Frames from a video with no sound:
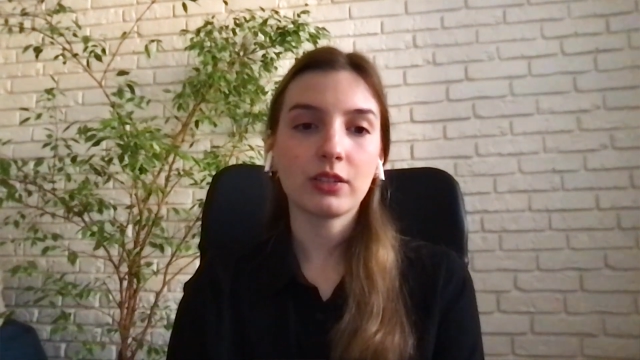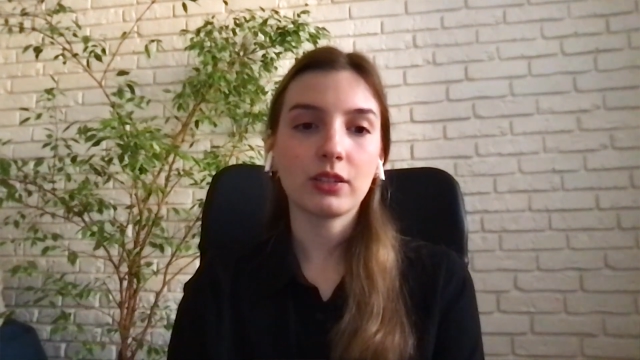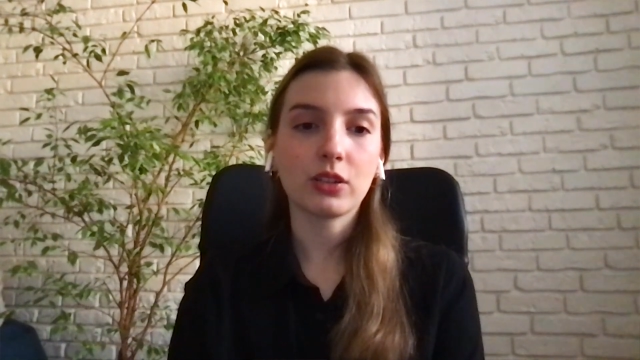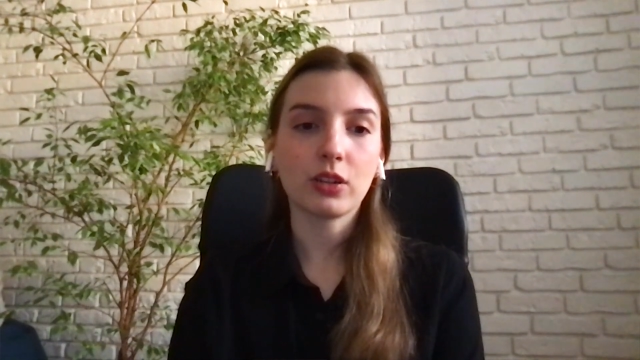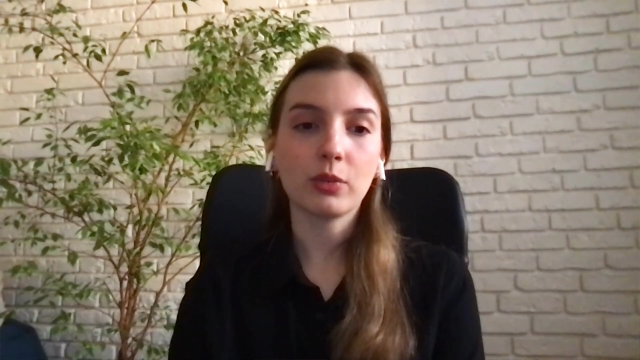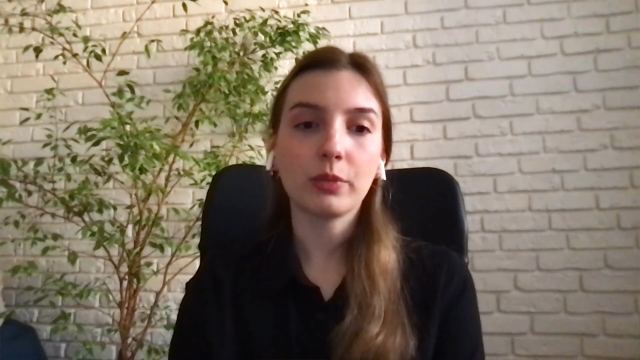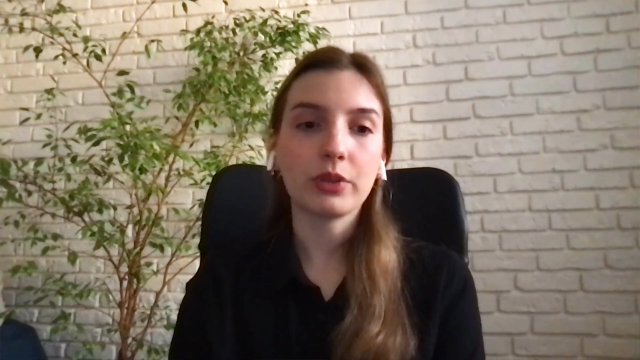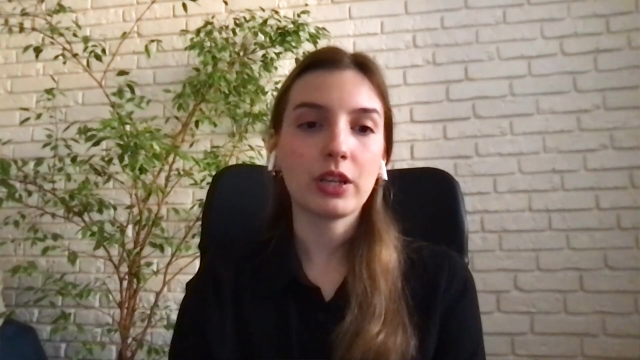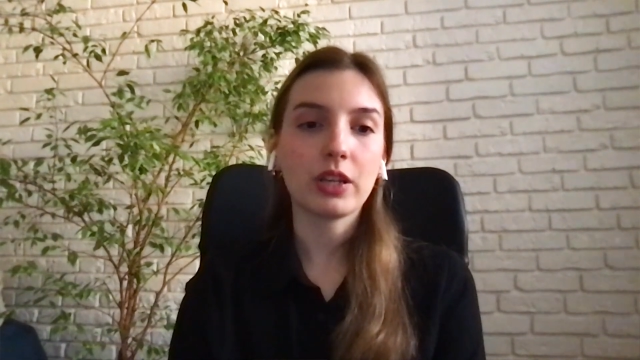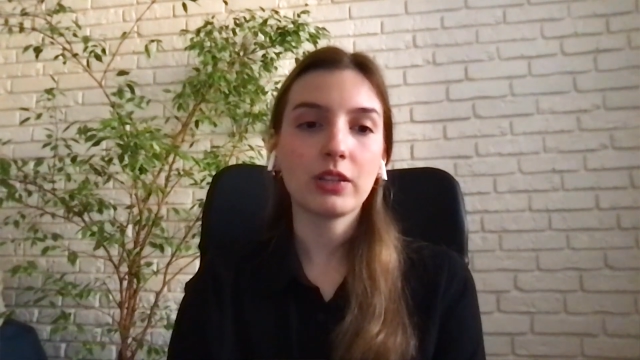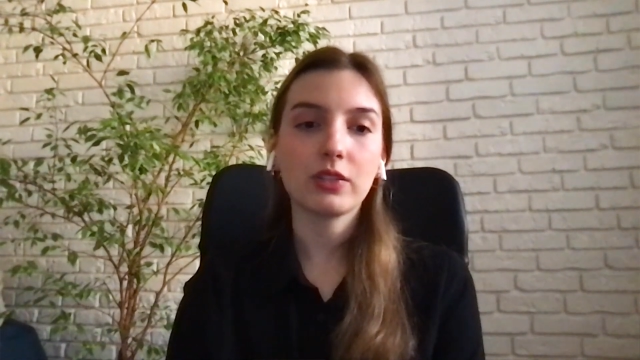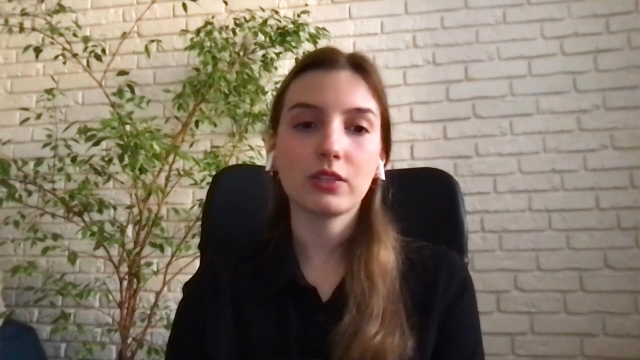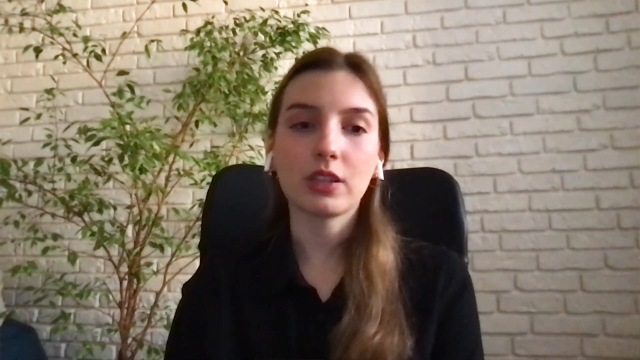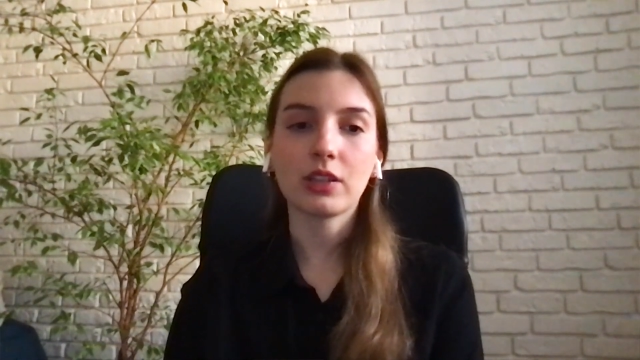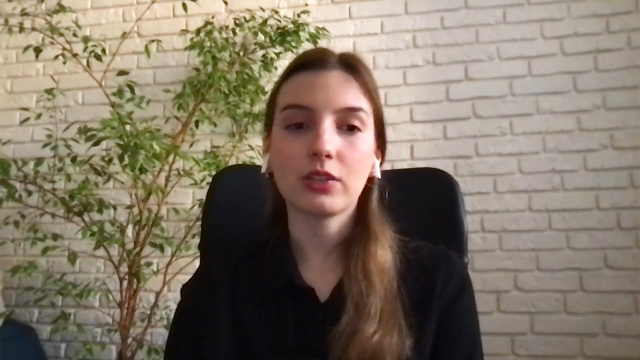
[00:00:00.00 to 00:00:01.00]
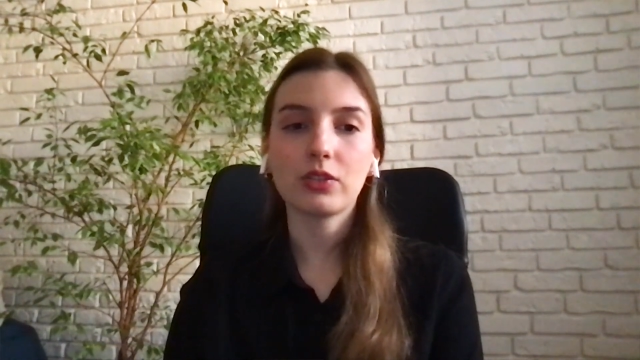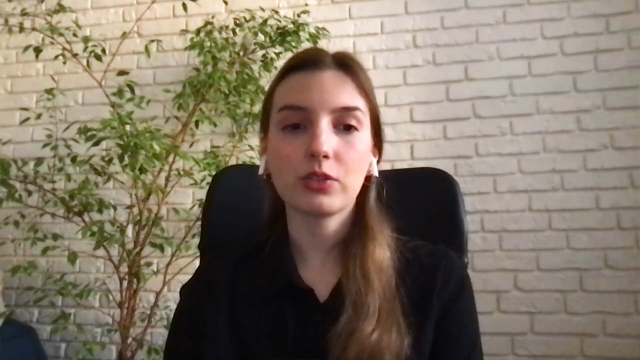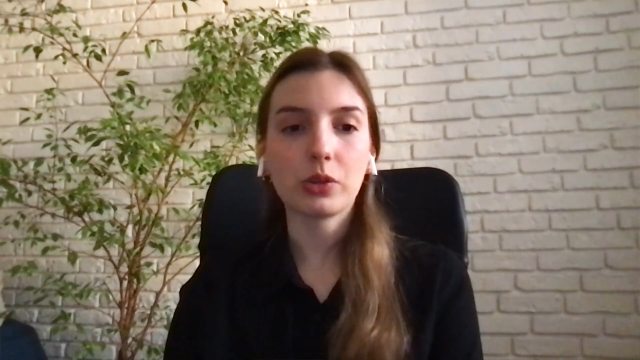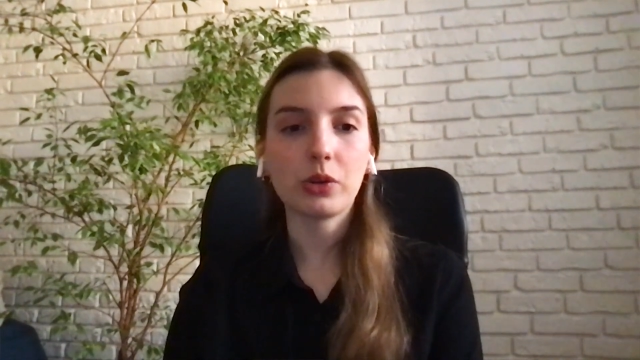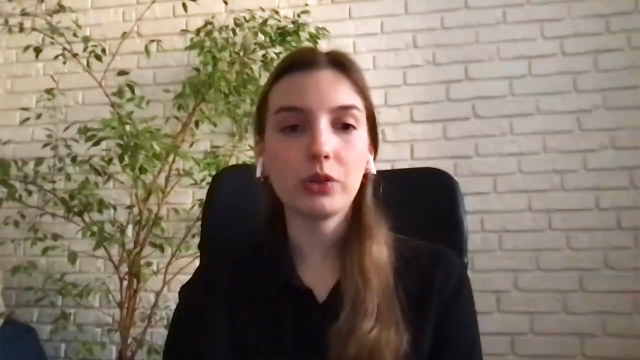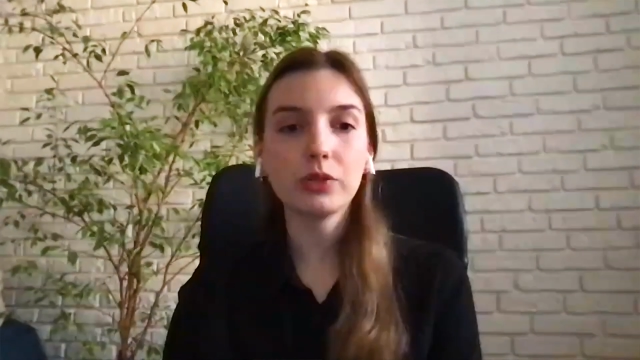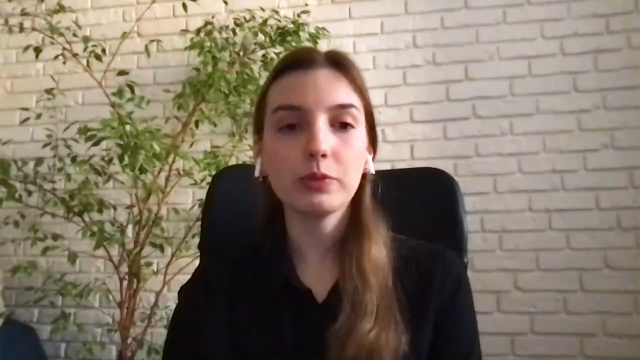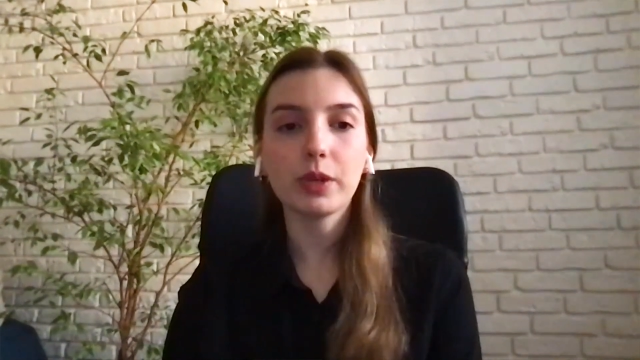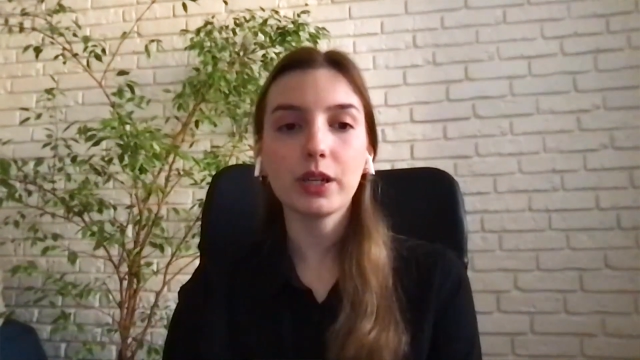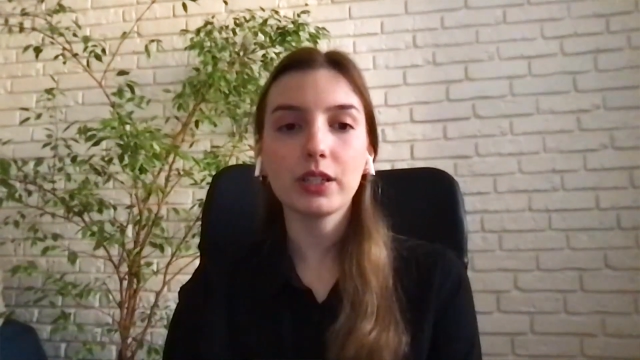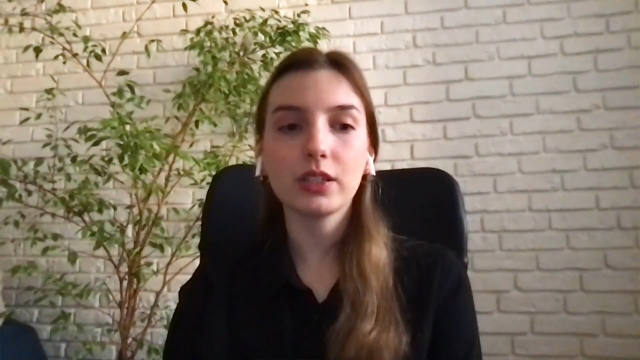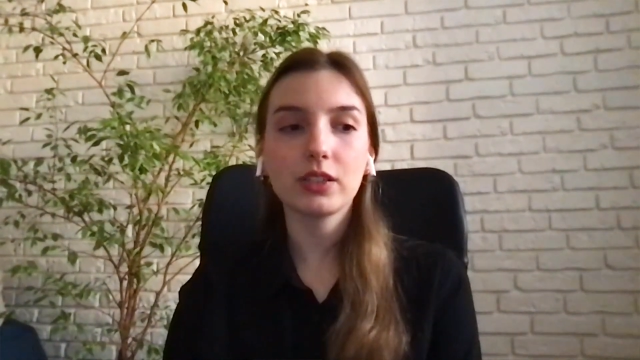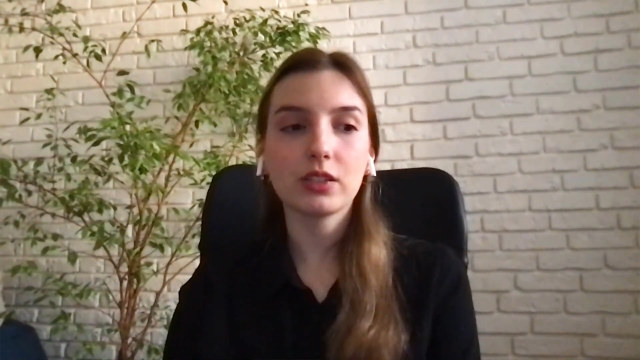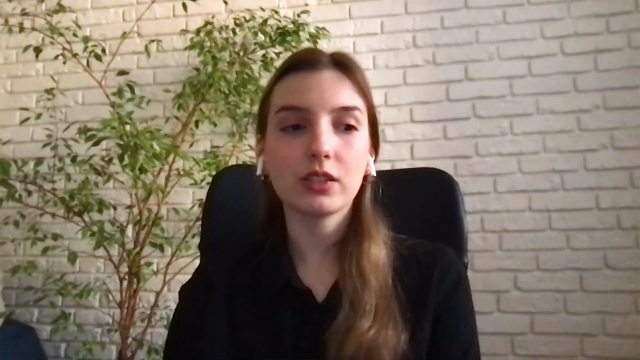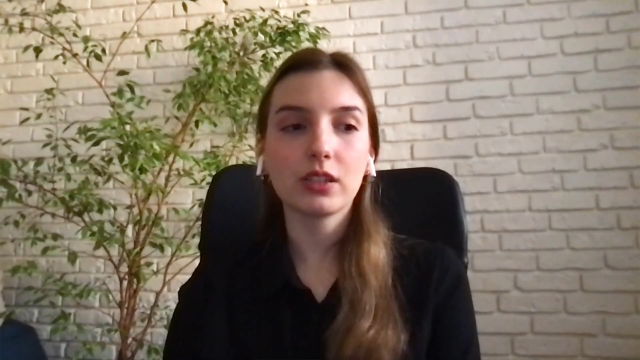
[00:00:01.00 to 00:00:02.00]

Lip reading: components and so on, but